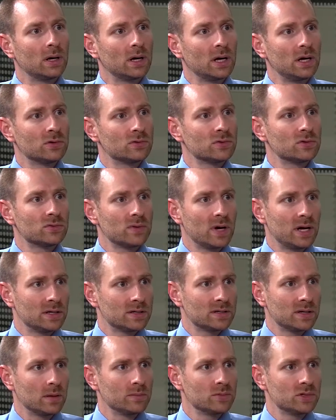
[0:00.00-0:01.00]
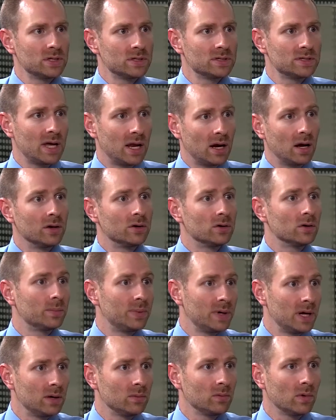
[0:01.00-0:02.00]
interest rate assumptions that
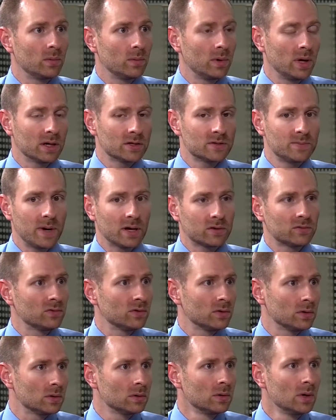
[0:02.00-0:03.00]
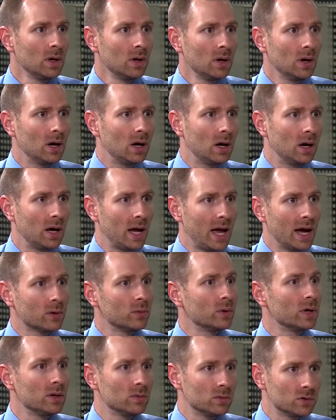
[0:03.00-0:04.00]
underpin what we expect for
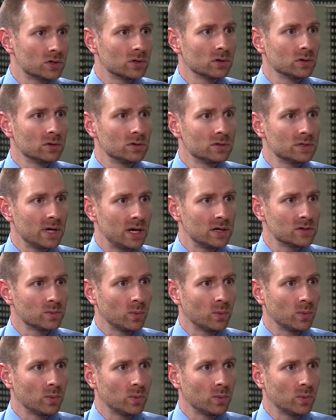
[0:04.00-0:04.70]
equity returns as